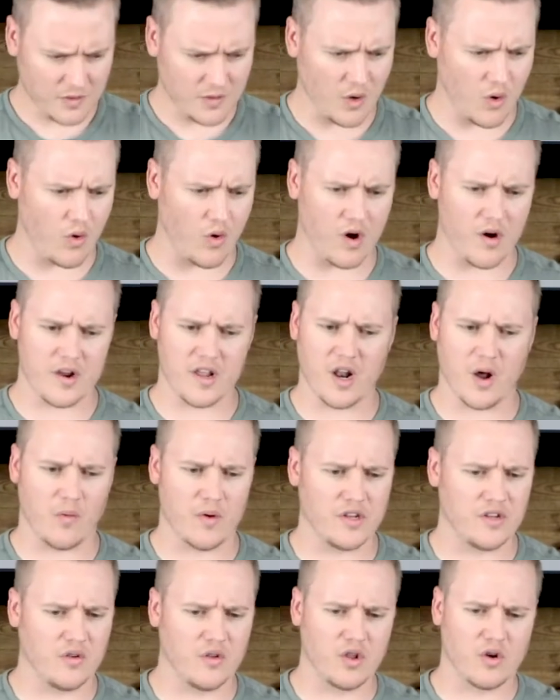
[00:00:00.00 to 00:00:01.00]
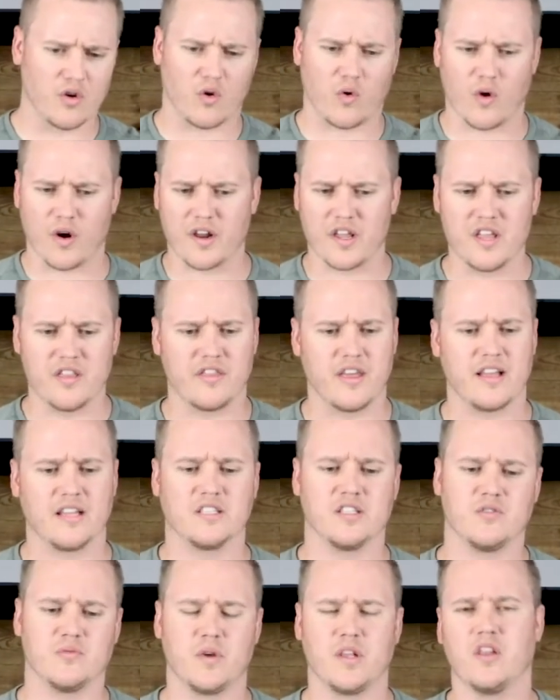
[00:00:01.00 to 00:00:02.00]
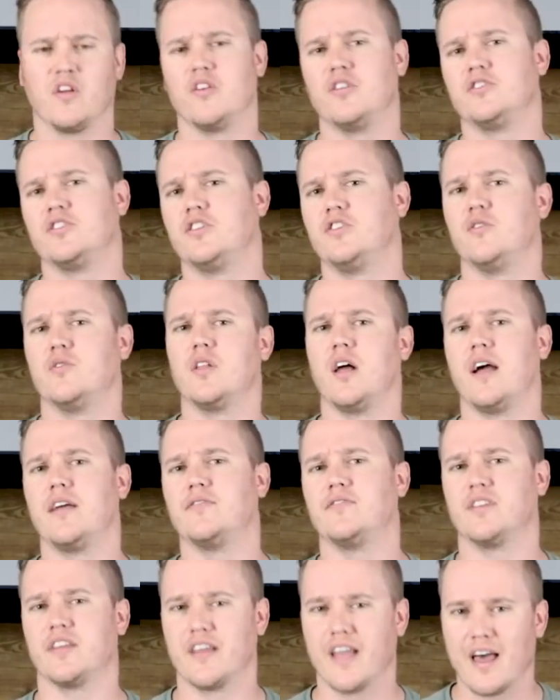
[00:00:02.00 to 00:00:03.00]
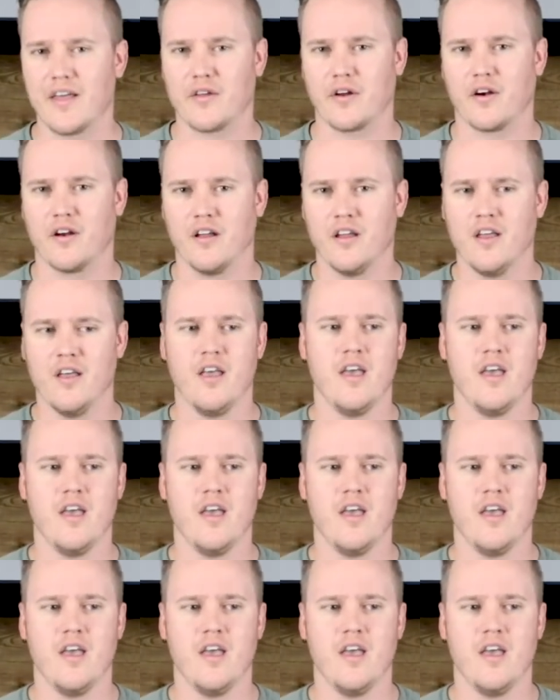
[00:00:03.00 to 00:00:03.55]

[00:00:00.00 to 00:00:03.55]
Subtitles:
Or, you know, we do little quirky things as we learn to do life together.